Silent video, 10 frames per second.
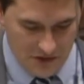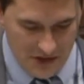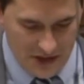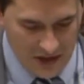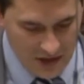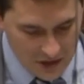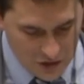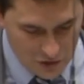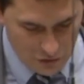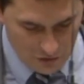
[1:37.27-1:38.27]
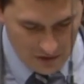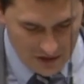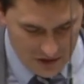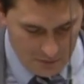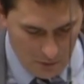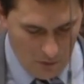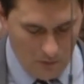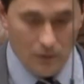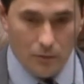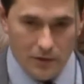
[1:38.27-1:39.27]
and they strongly
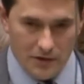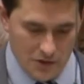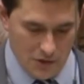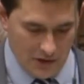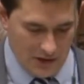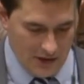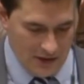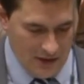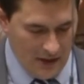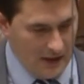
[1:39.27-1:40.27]
support what we are doing here.